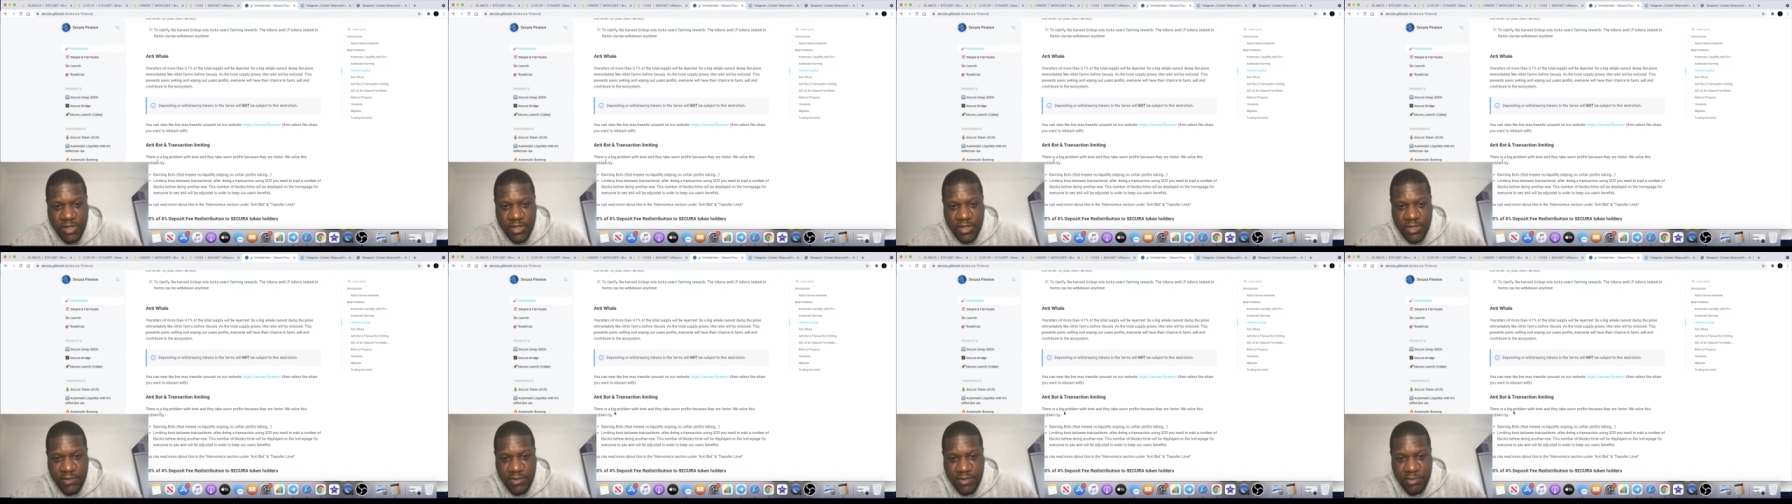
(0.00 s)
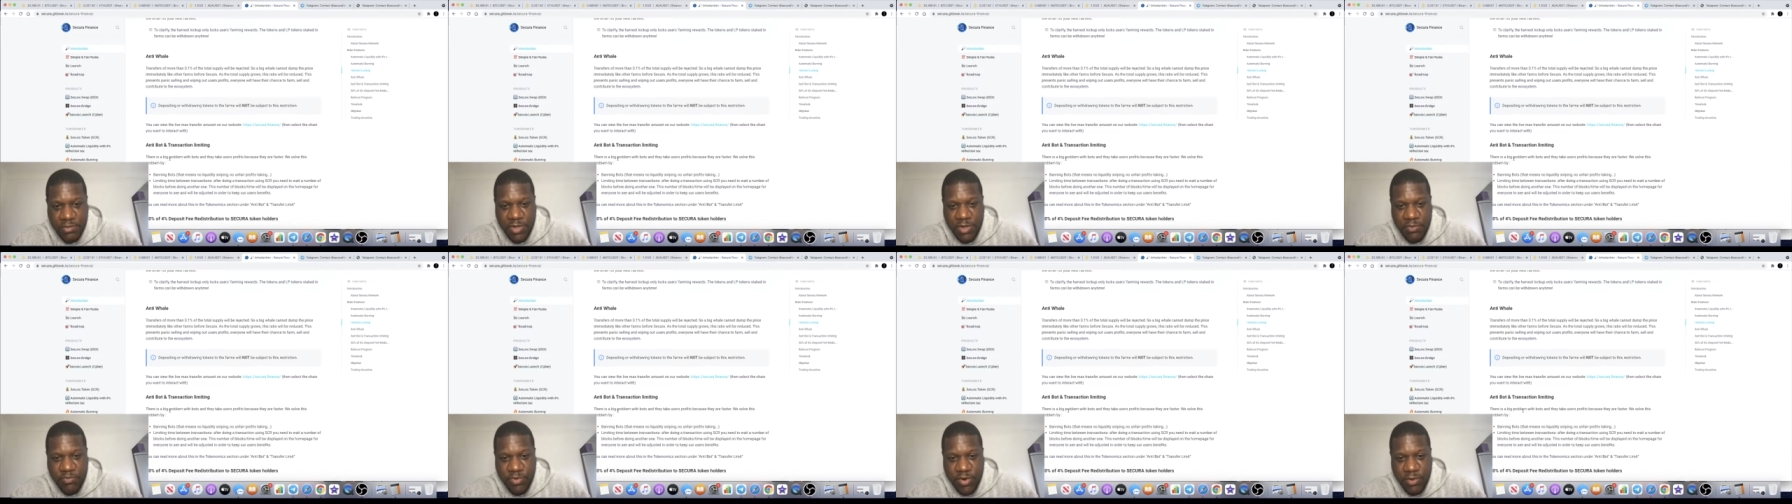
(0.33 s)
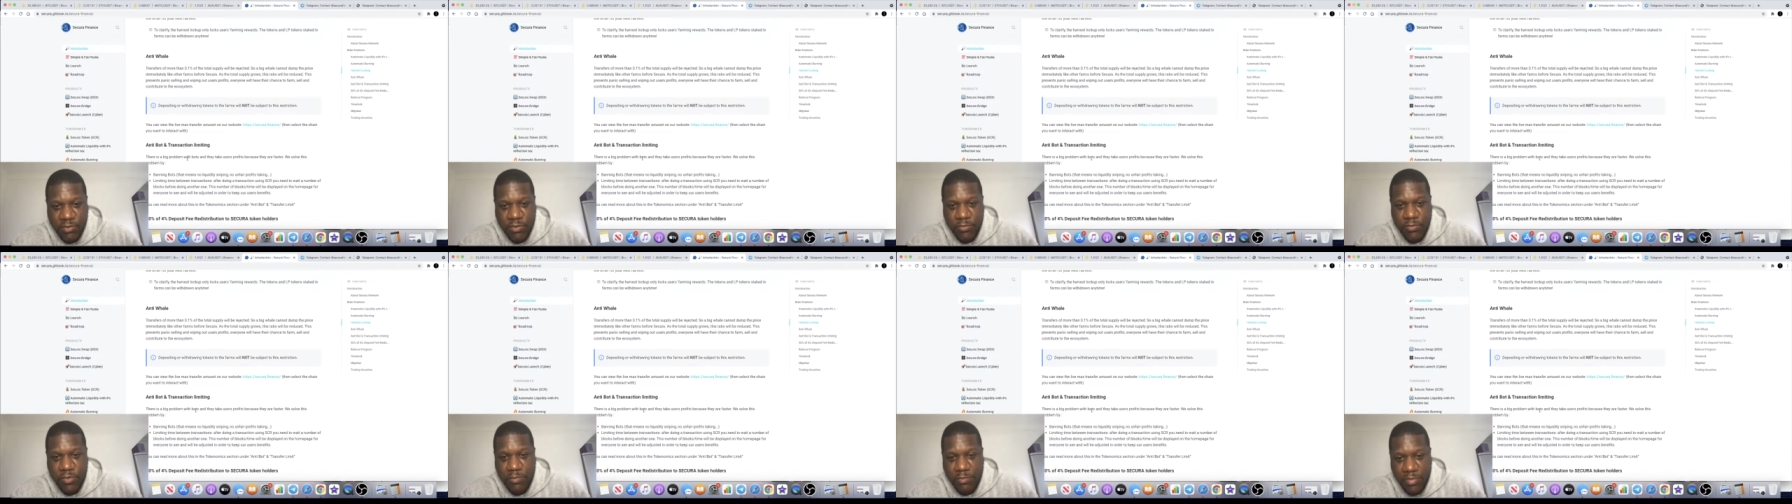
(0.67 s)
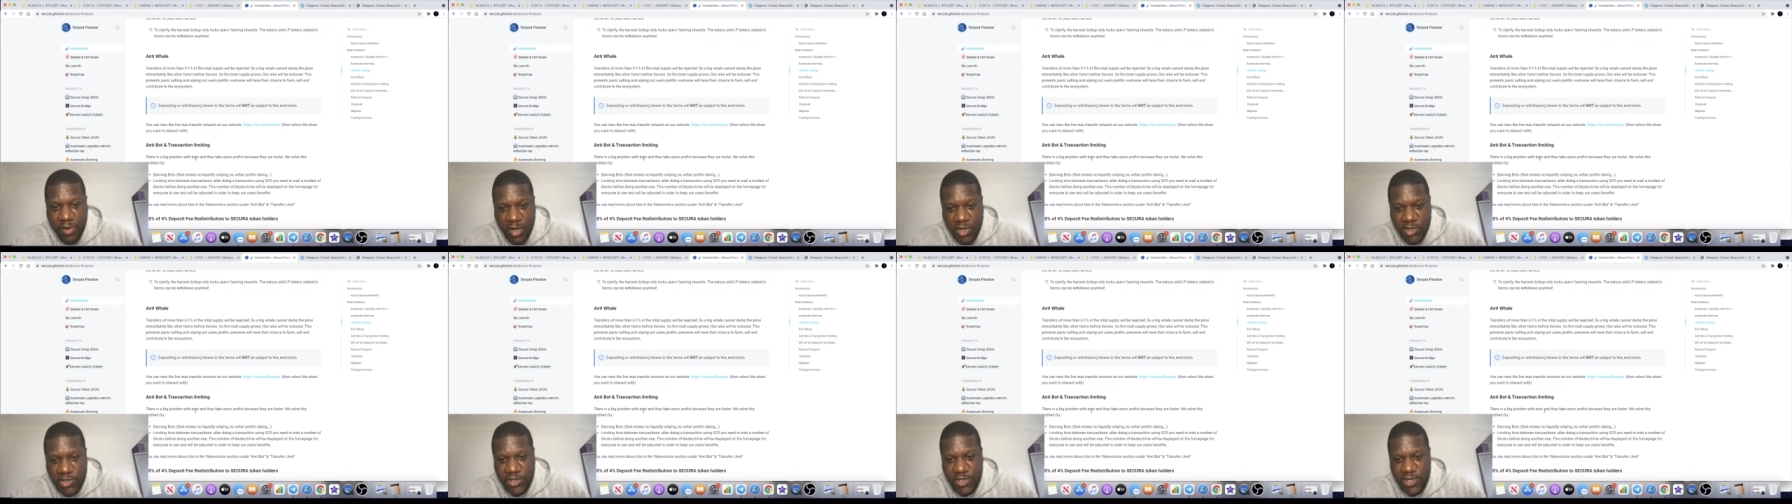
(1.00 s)
There's a big problem with
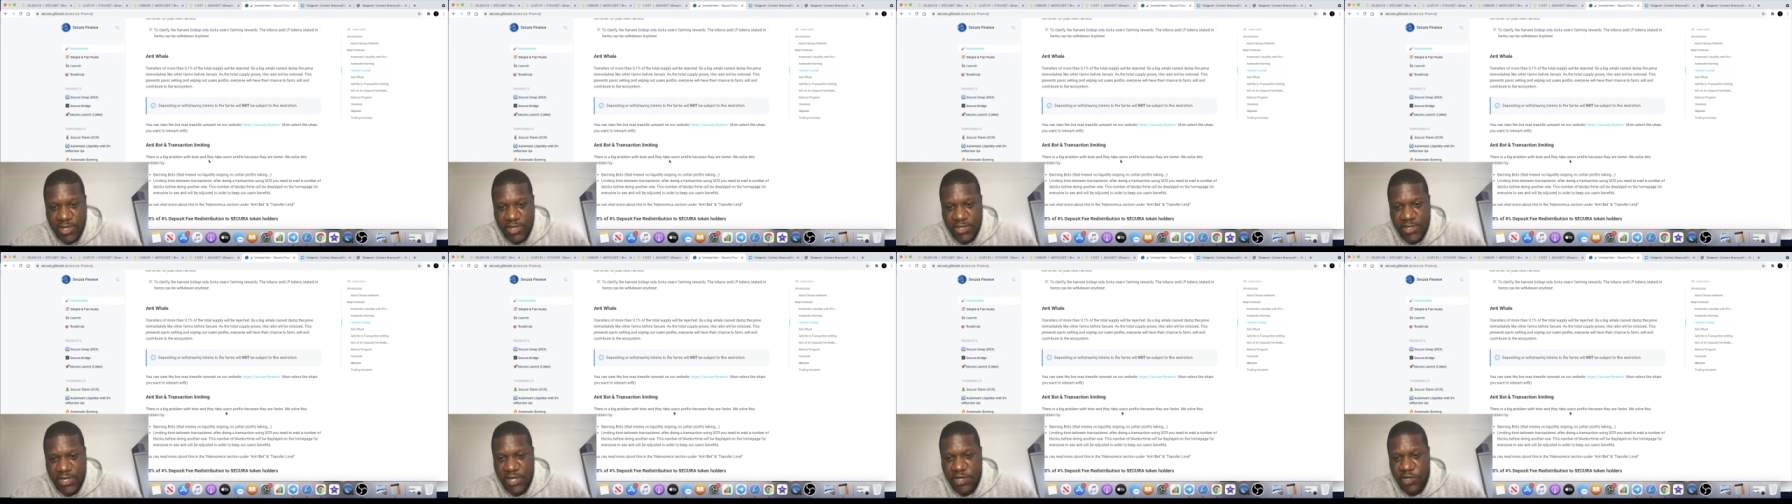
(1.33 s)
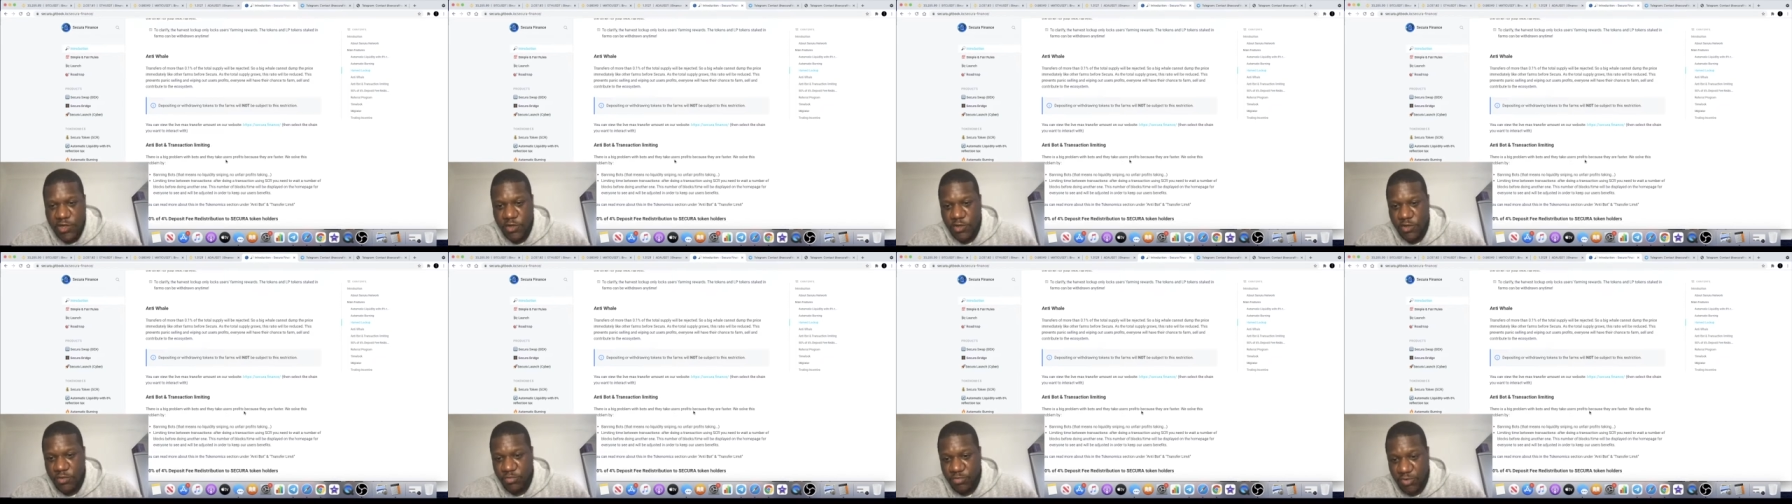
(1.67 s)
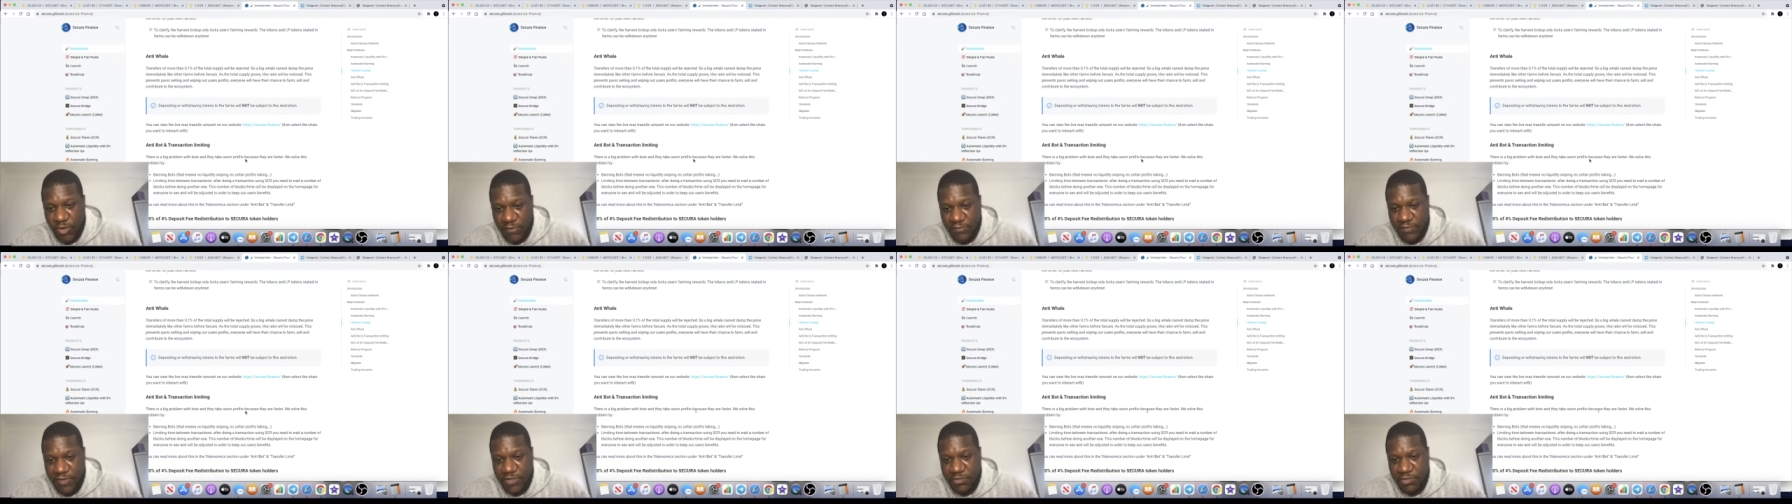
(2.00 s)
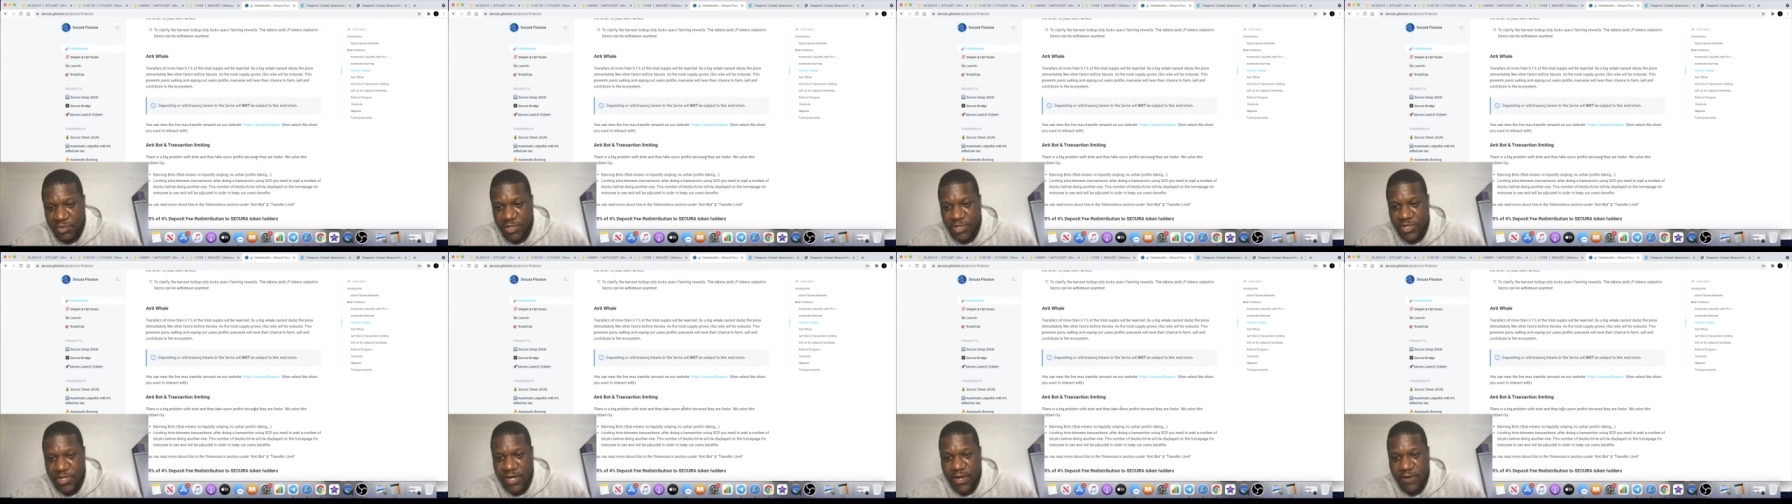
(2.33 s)
bots and they take user profits
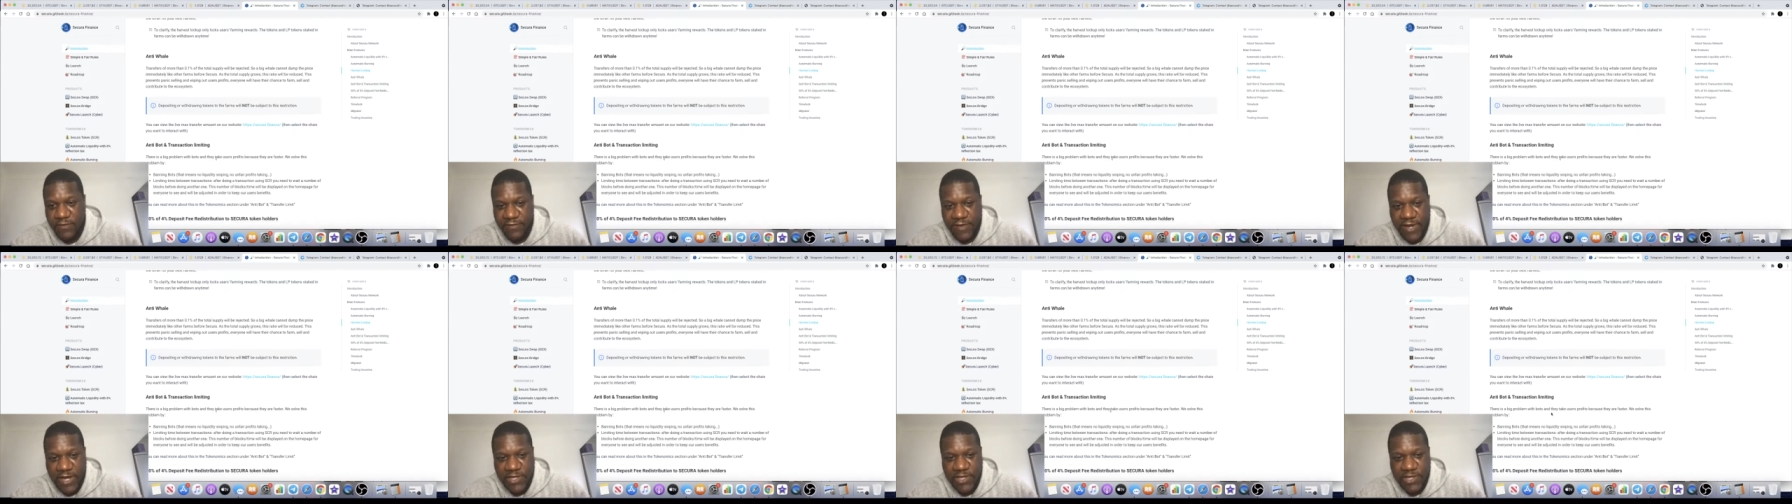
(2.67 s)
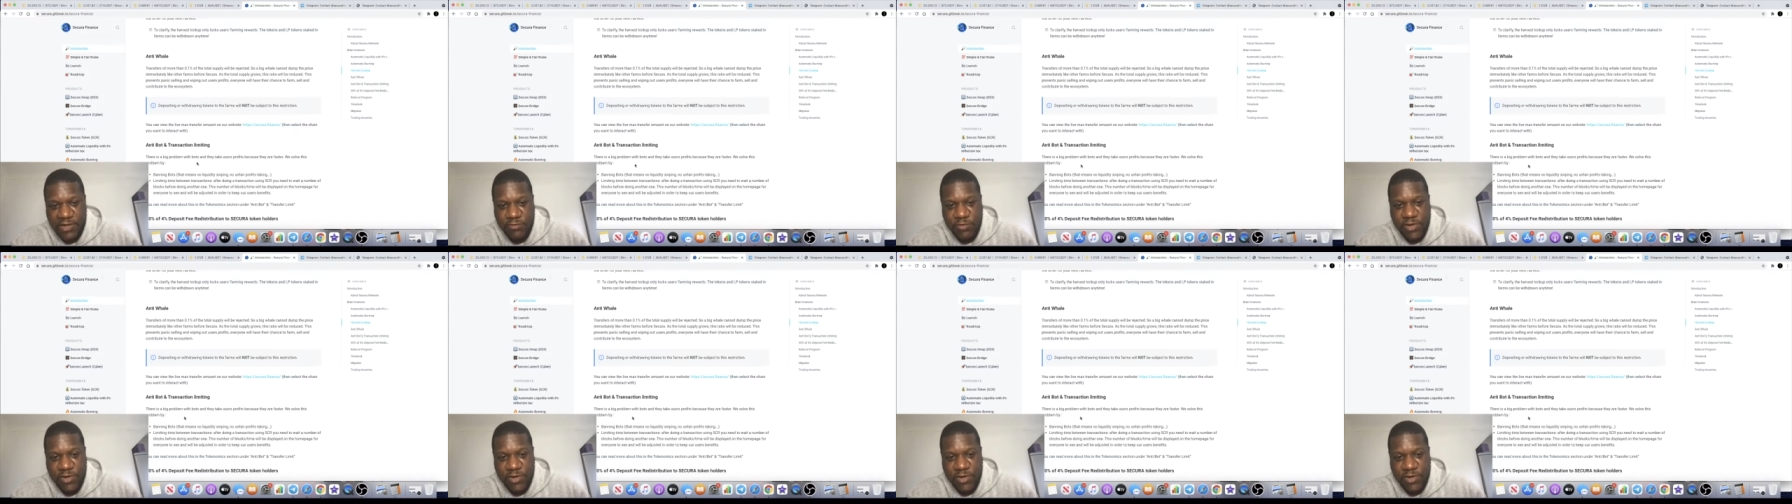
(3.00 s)
because they are faster.